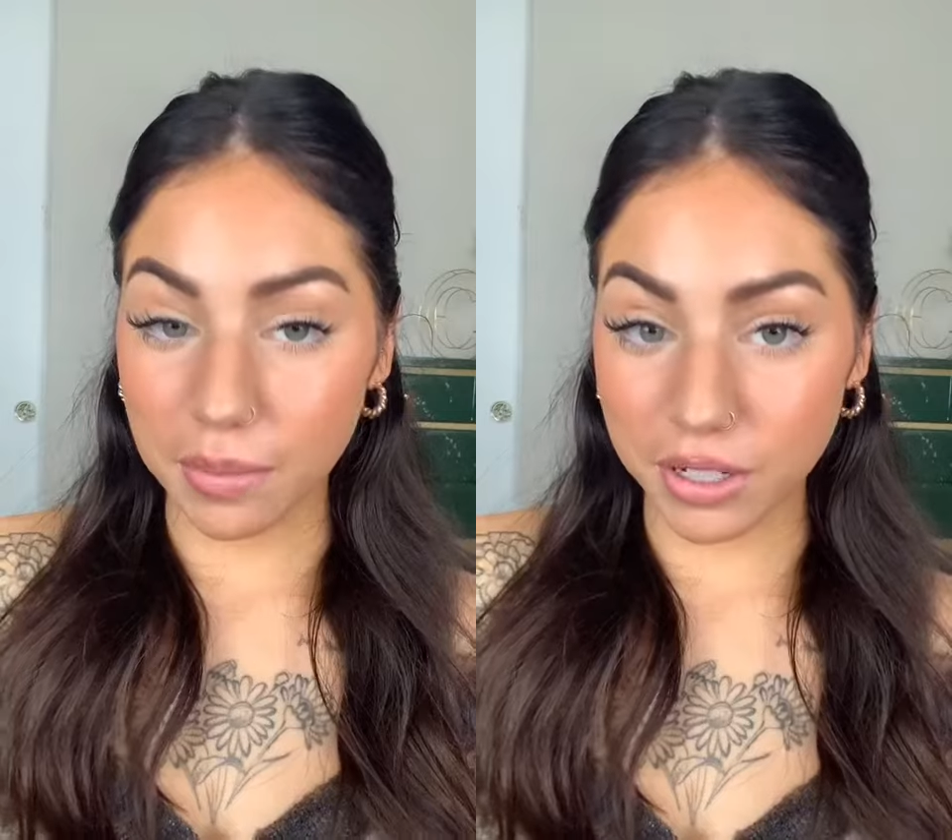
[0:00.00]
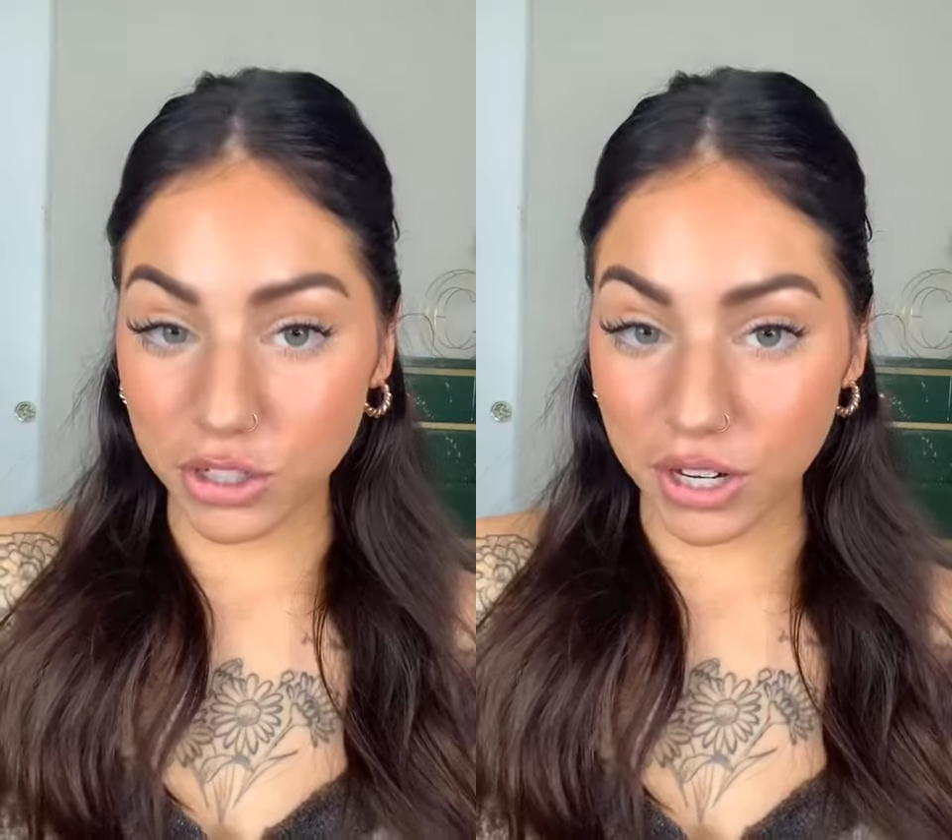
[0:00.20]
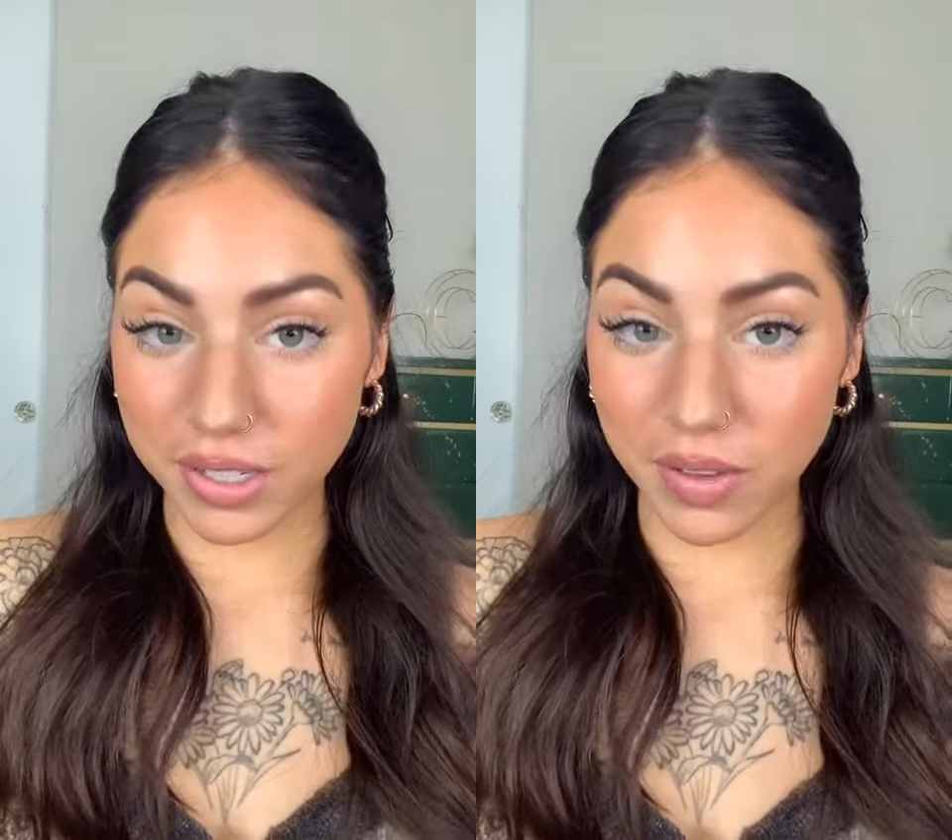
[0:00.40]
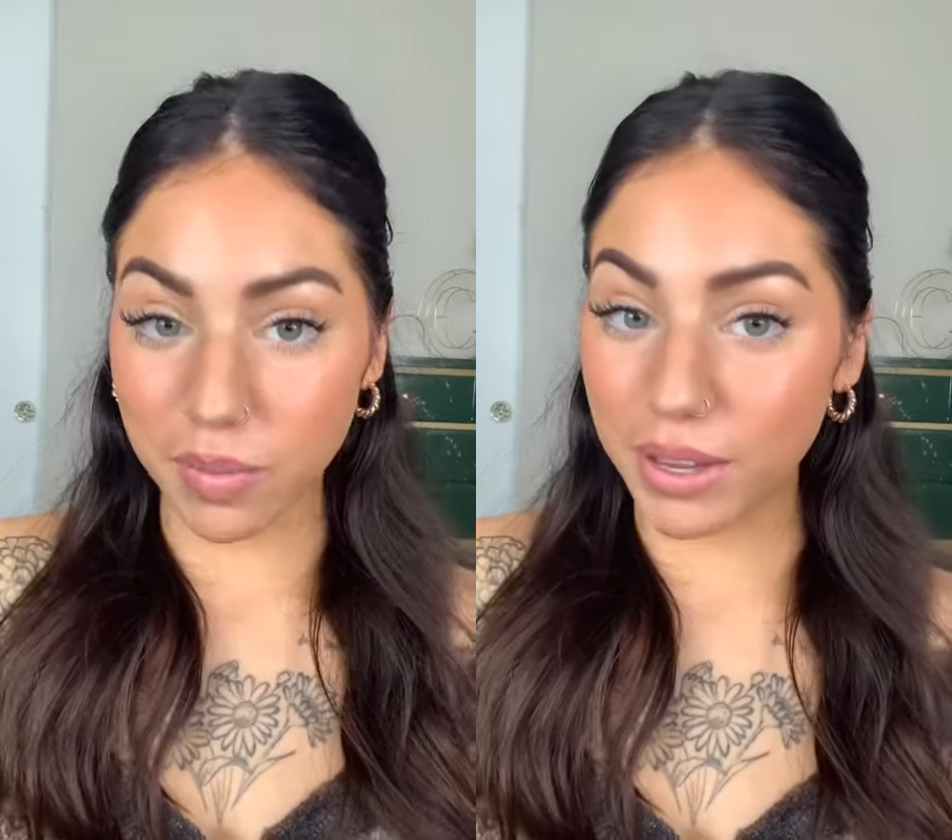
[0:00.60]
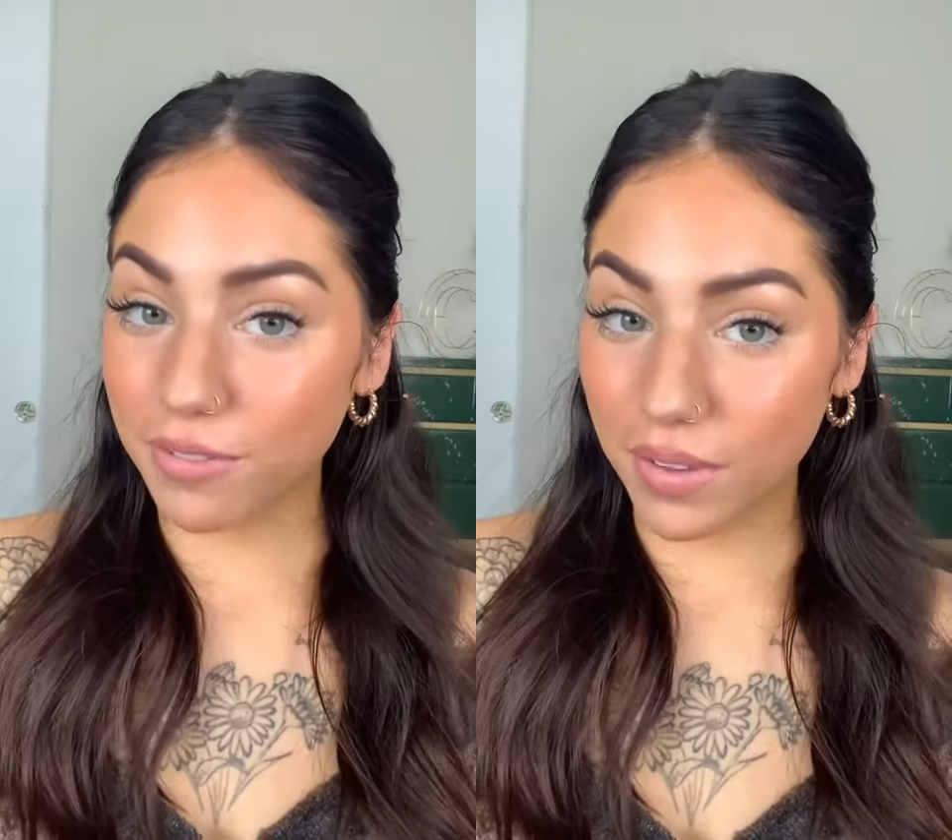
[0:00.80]
I'm going to share some of
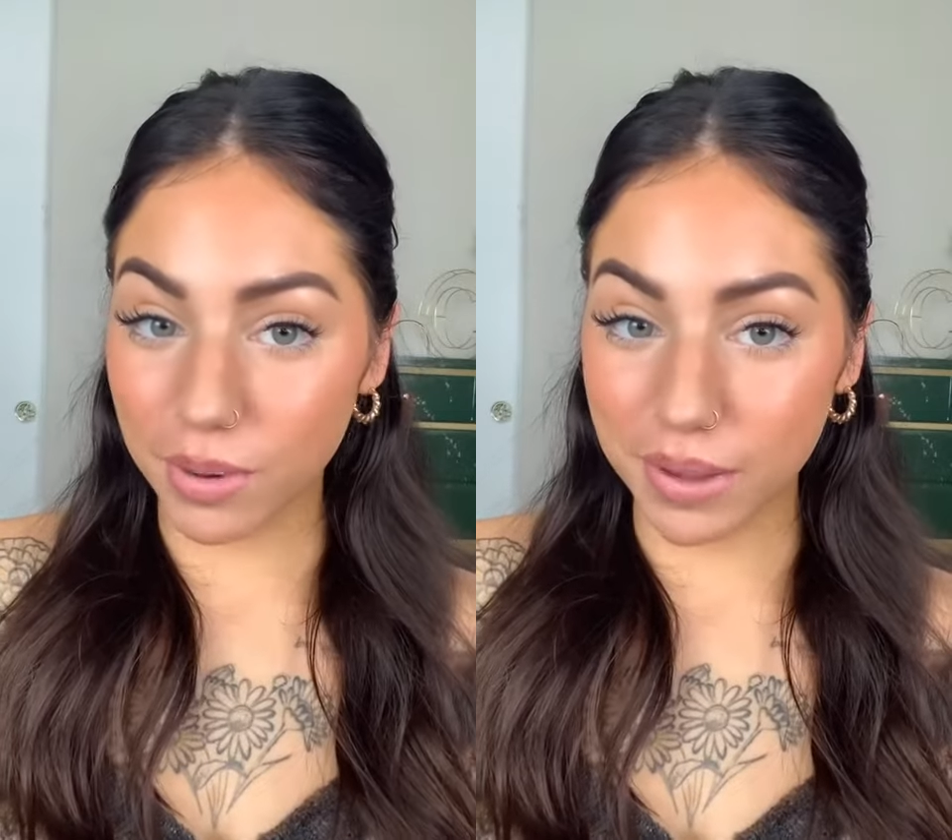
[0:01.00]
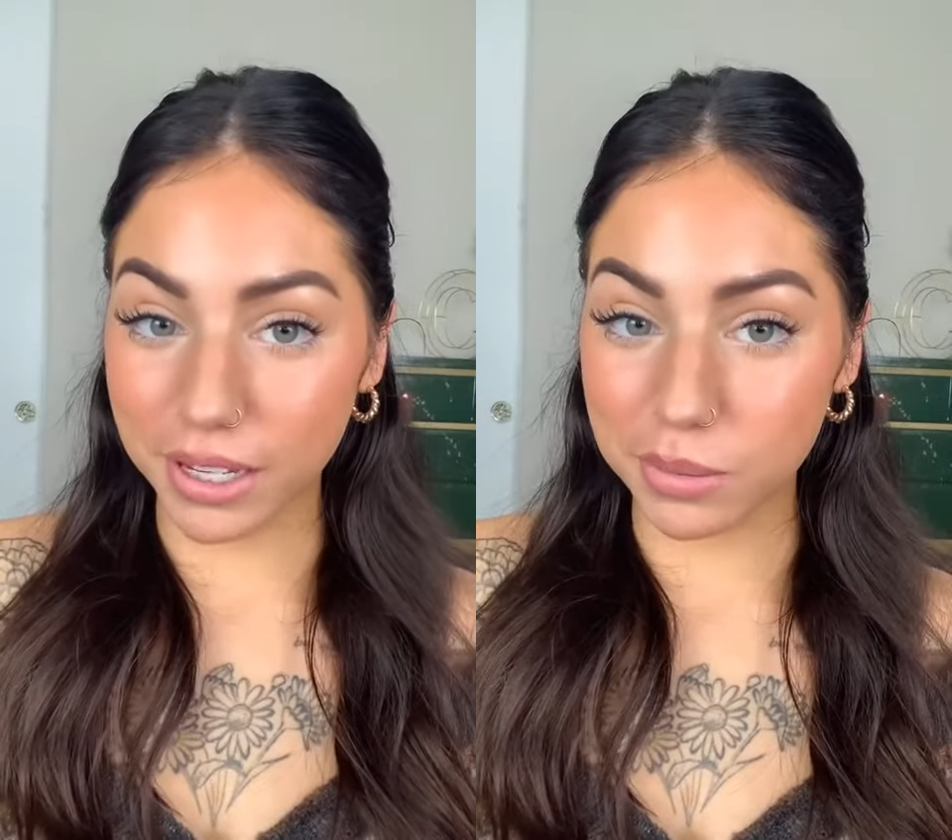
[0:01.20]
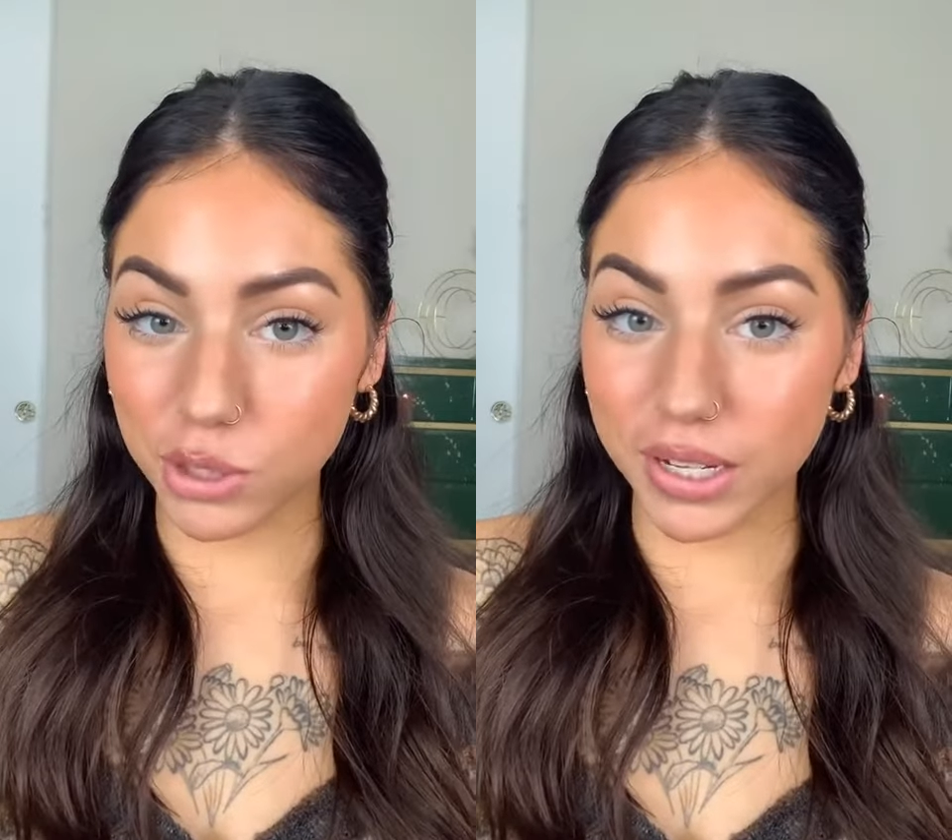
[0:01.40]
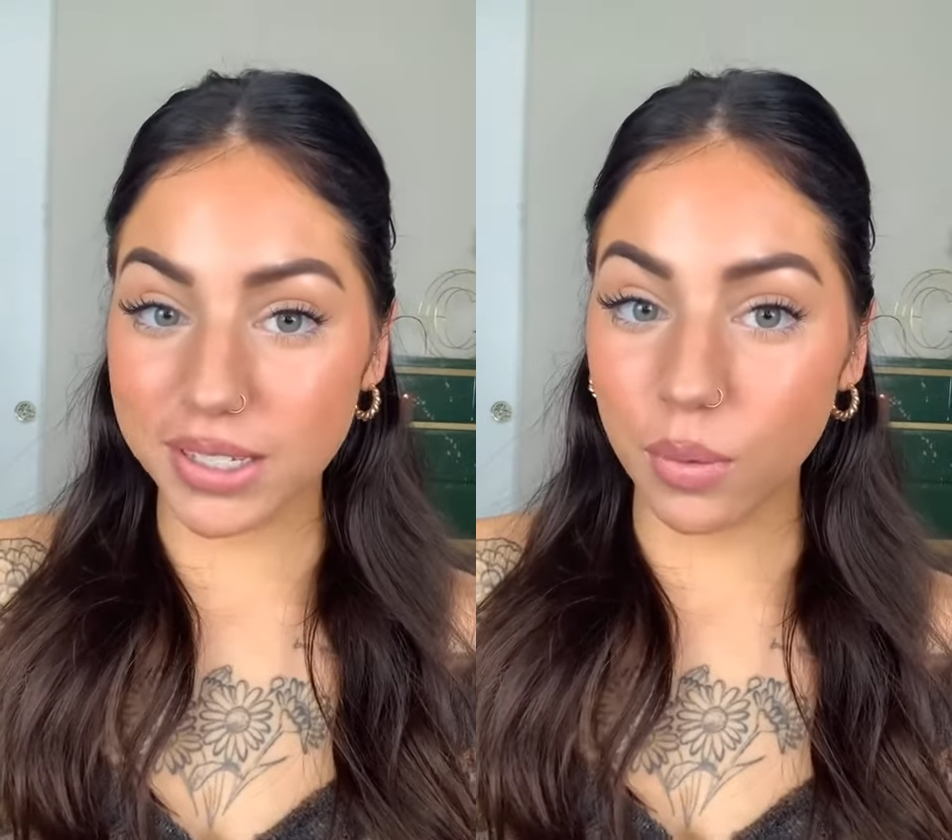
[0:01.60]
my favorite makeup tricks